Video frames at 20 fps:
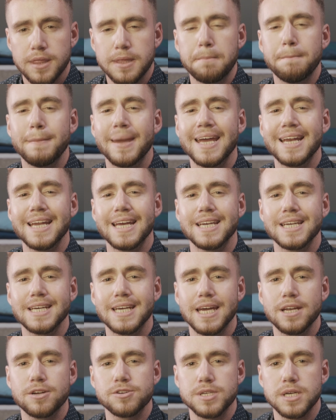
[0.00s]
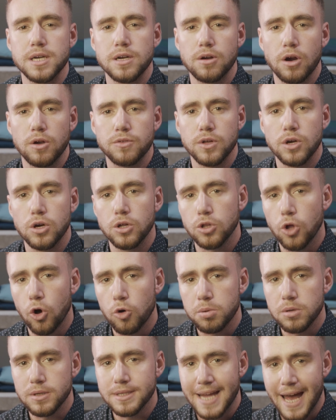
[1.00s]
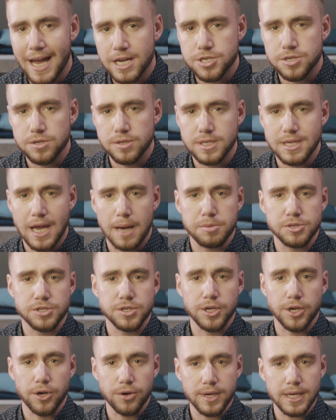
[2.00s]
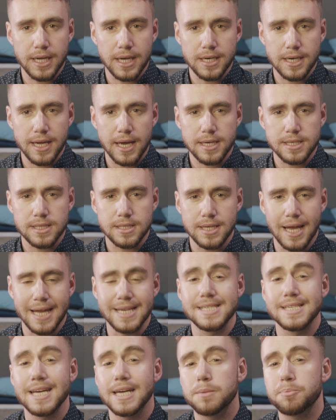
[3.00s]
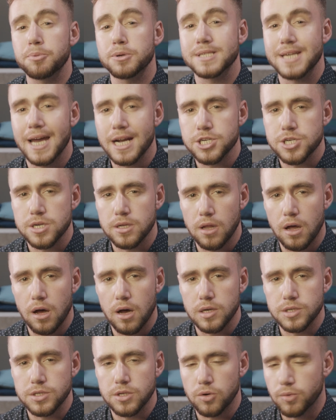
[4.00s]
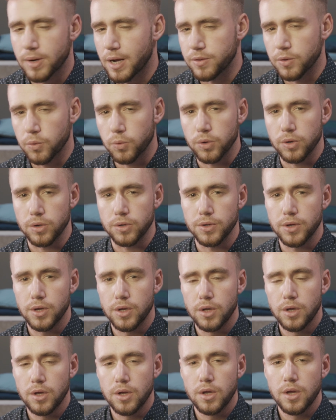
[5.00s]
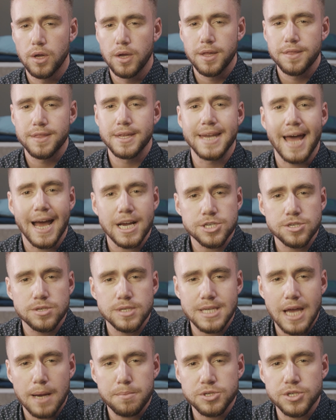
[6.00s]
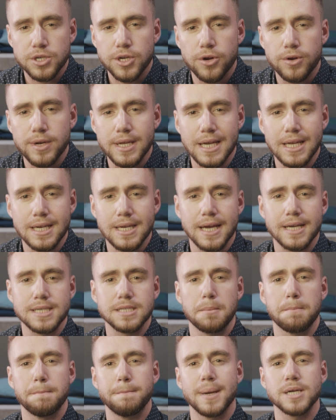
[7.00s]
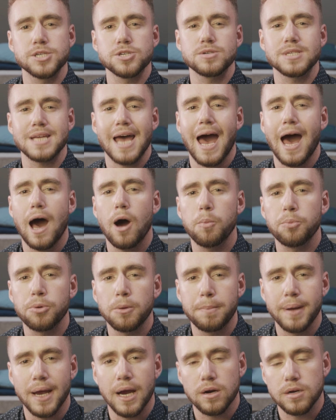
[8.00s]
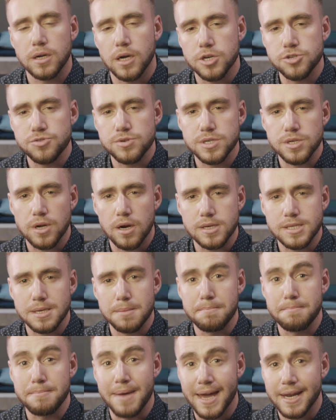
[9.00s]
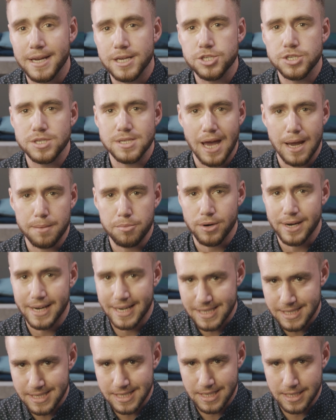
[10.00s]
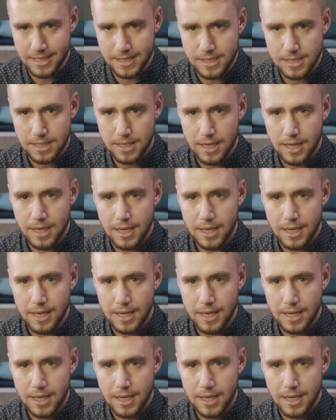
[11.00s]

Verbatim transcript: The main indicators here are the Global National Cybersecurity Index and data protection laws around the world. The National Cybersecurity Index measures how prepared countries are to manage cyber incidents.